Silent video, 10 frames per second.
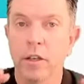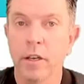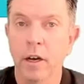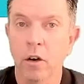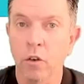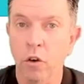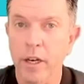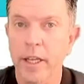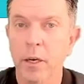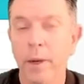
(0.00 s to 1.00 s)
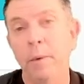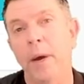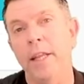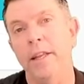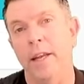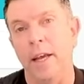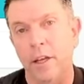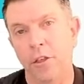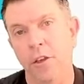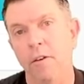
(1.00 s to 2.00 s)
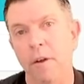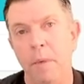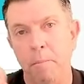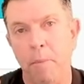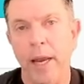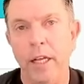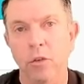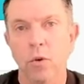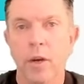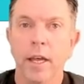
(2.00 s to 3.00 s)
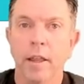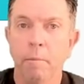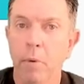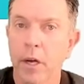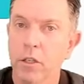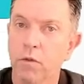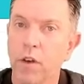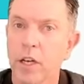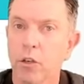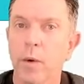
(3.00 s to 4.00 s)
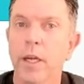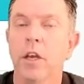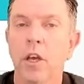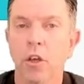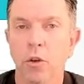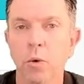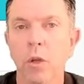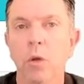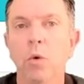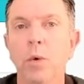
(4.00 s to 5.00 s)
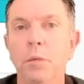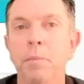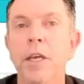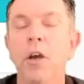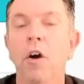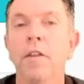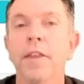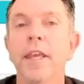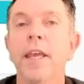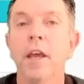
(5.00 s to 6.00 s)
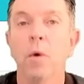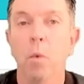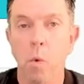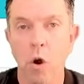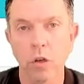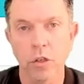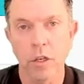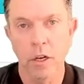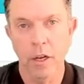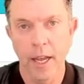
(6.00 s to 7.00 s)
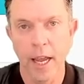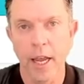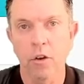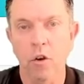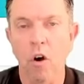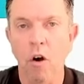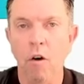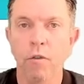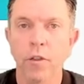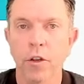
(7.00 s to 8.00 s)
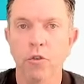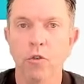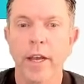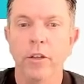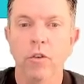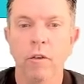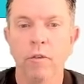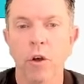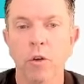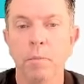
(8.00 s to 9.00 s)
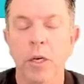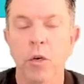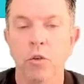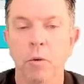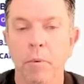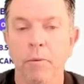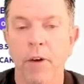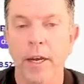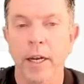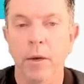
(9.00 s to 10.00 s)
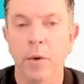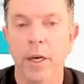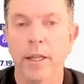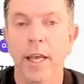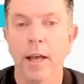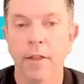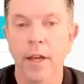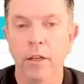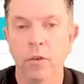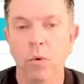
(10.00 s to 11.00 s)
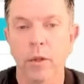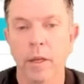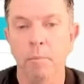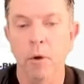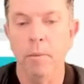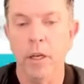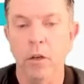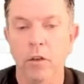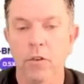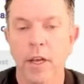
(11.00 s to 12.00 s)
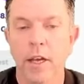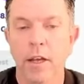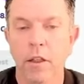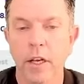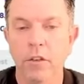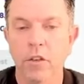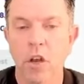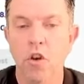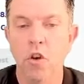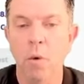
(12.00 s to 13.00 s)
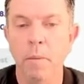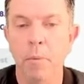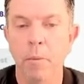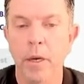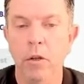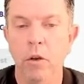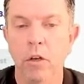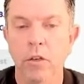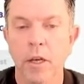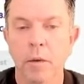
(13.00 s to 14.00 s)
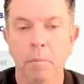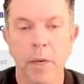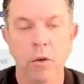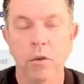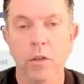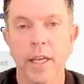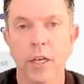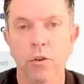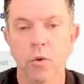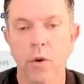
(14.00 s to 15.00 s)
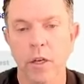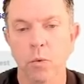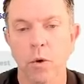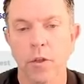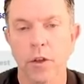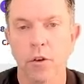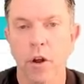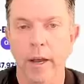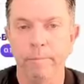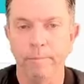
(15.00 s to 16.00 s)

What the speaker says: are not equally weighted, like Ethereum and Binance coin, and their prices fluctuate, you will always be on the worst end of the trades of those, because you're providing liquidity, and that is called the impermanent loss. This, no impermanent loss, because each coin is worth $1.